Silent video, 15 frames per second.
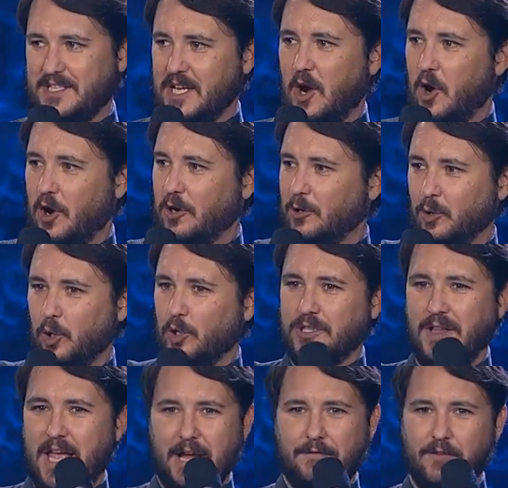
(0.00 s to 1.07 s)
art looked
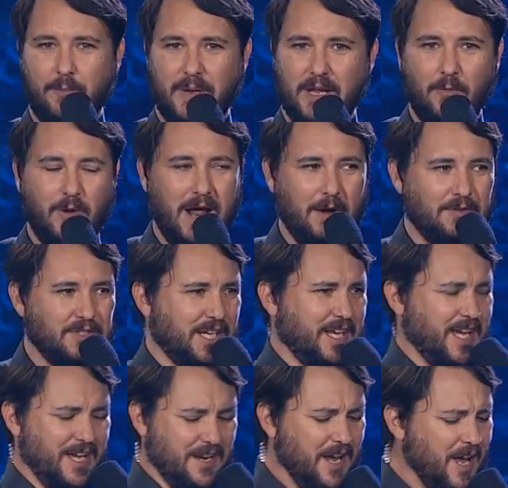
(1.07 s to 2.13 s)
like for me when I was a
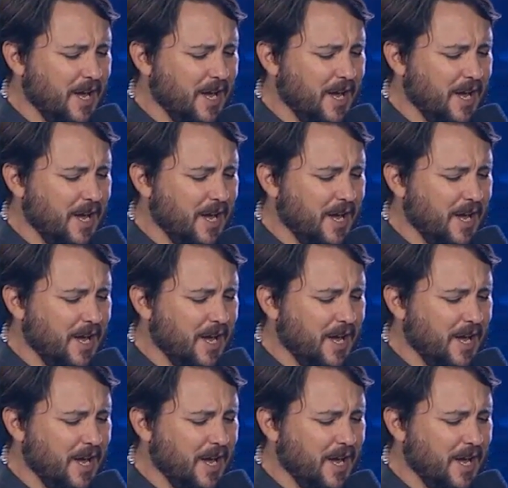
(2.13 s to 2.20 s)
kid.